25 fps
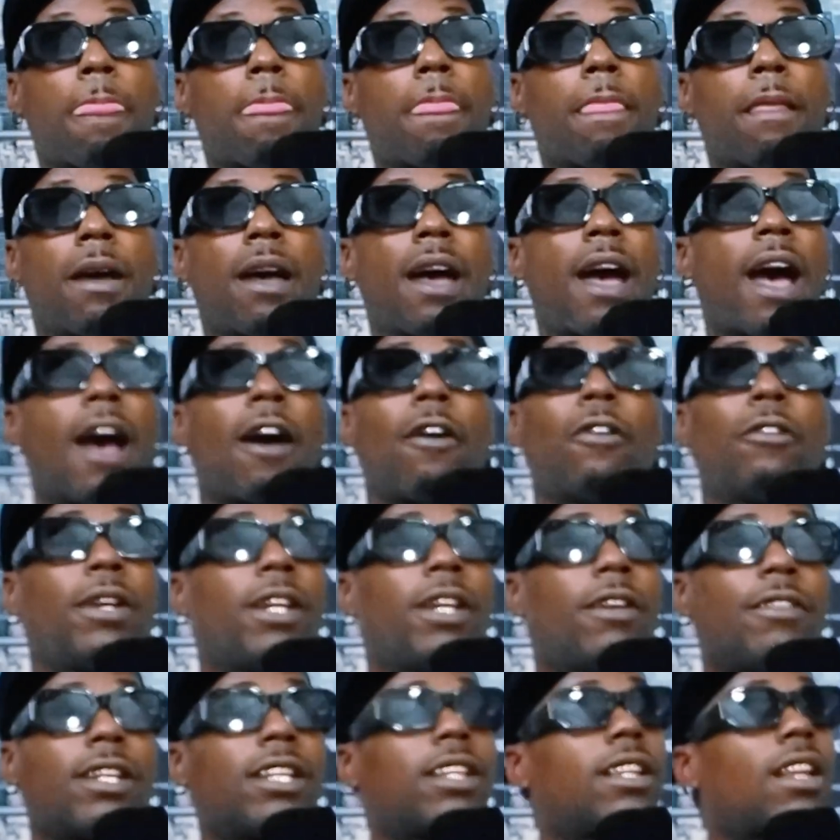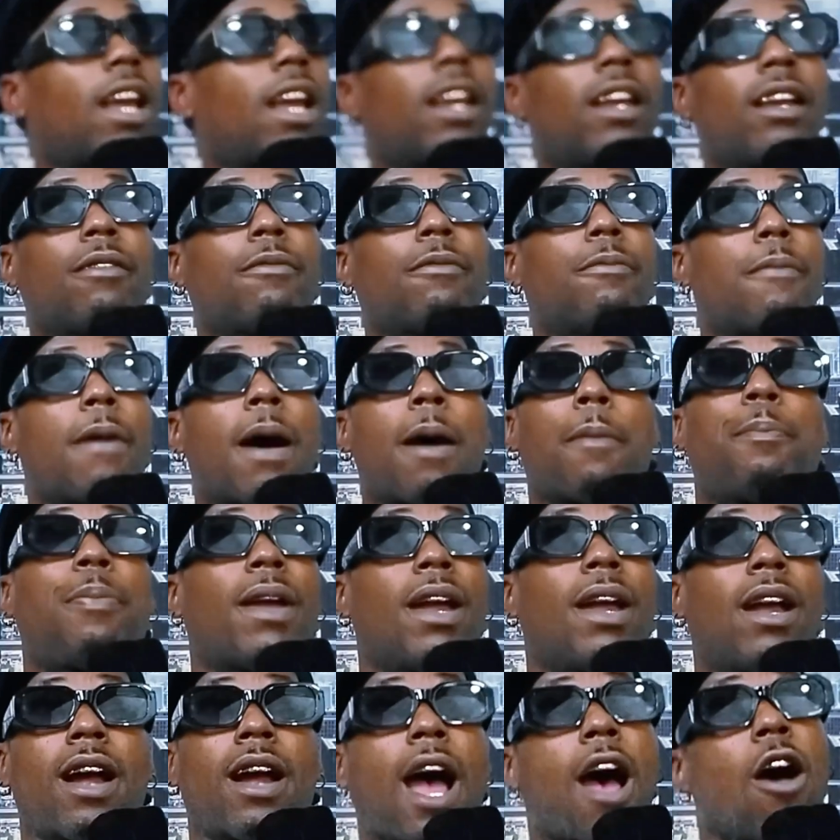I don't even think I
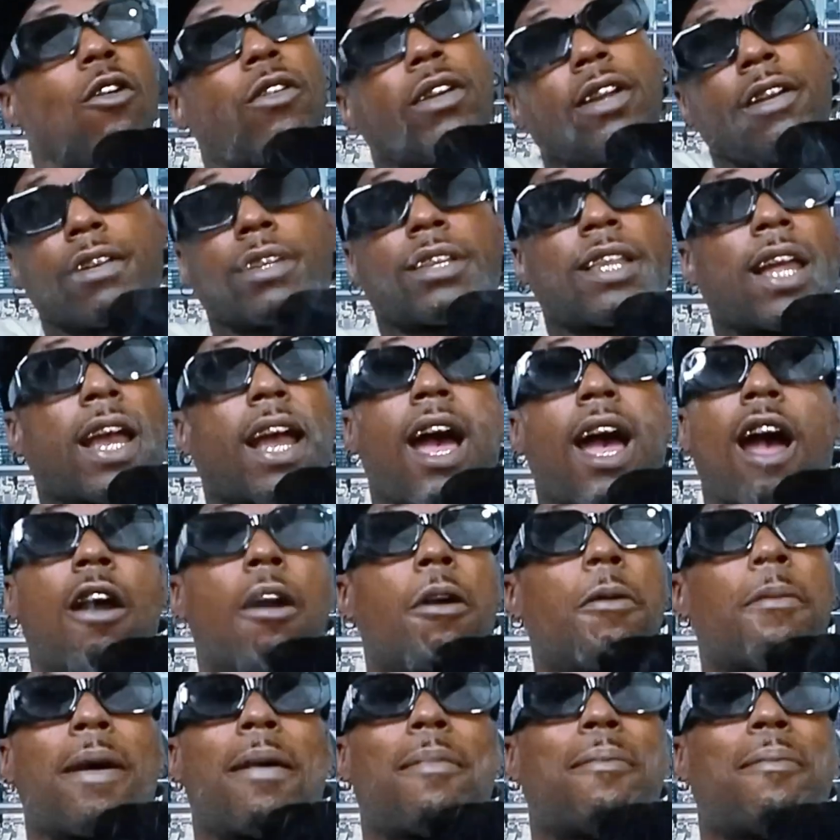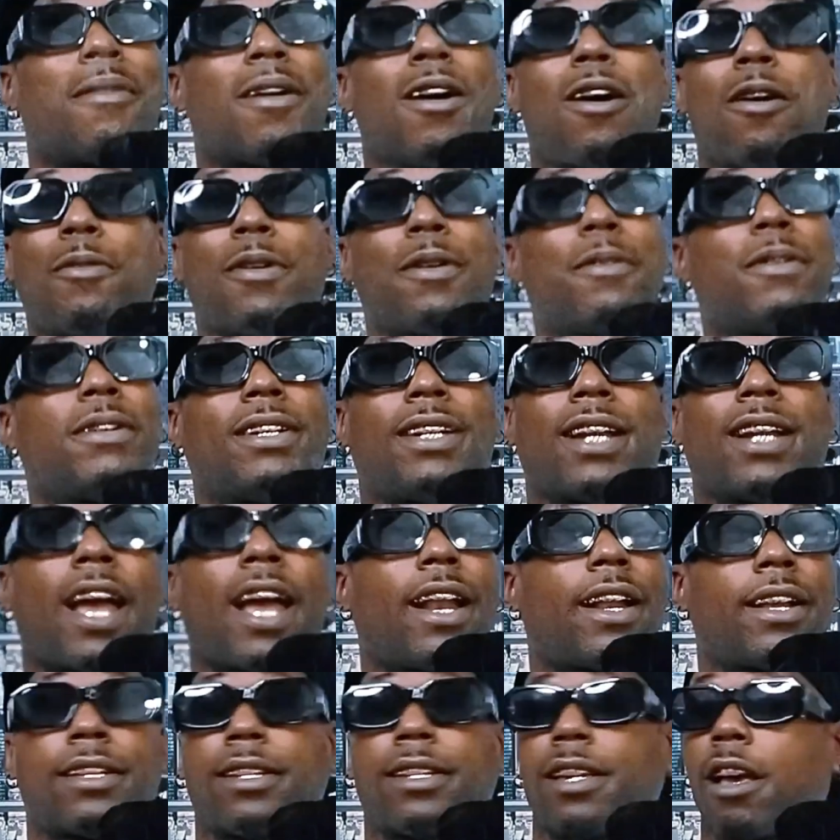don't even think I heard my mom and daddy
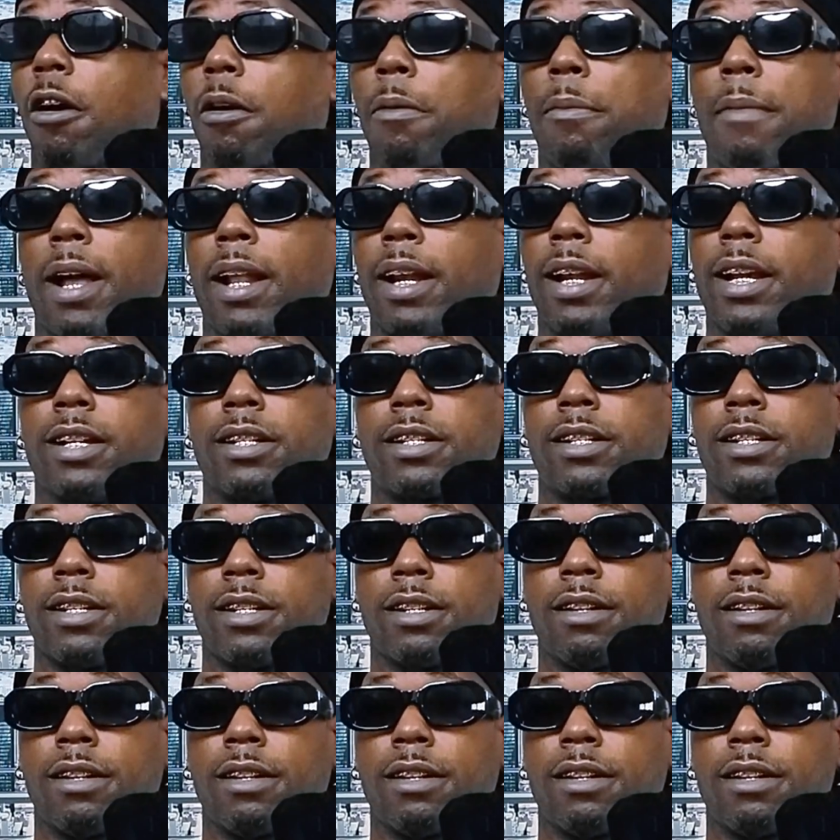talking about this shit.